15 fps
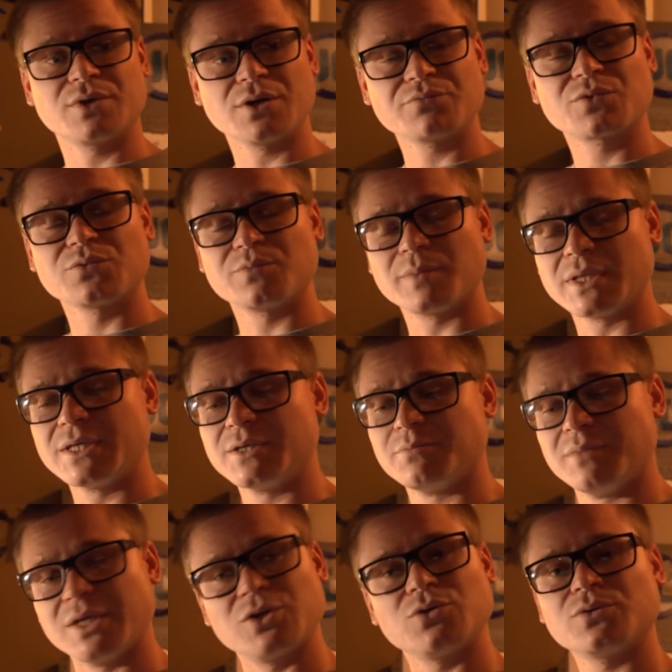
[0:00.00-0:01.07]
comfortably
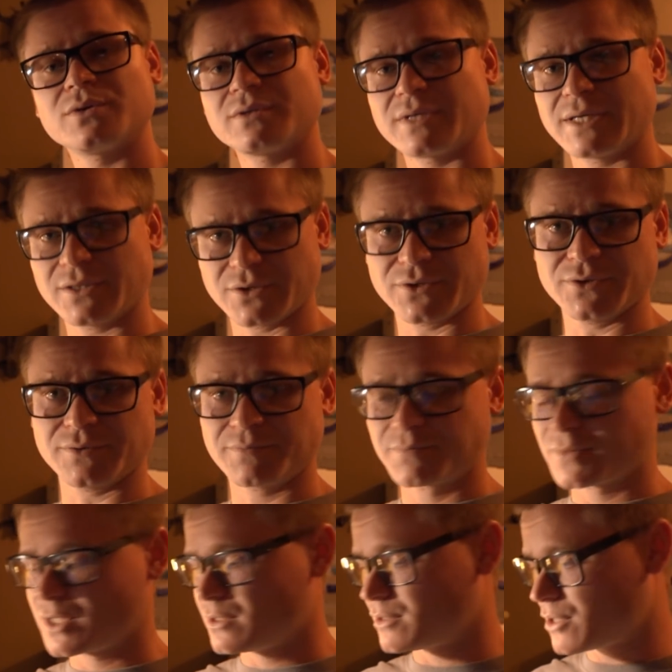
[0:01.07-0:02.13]
build and learn.
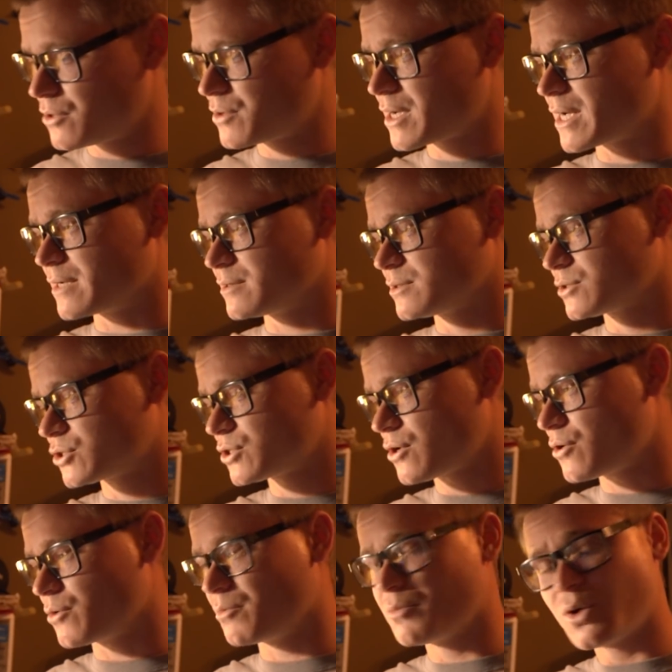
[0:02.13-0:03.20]
Okay,
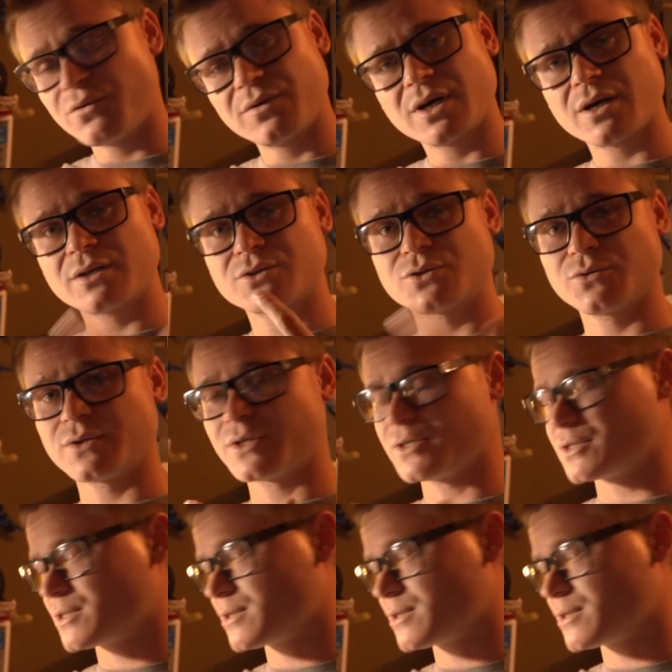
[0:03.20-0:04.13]
so moving on to the good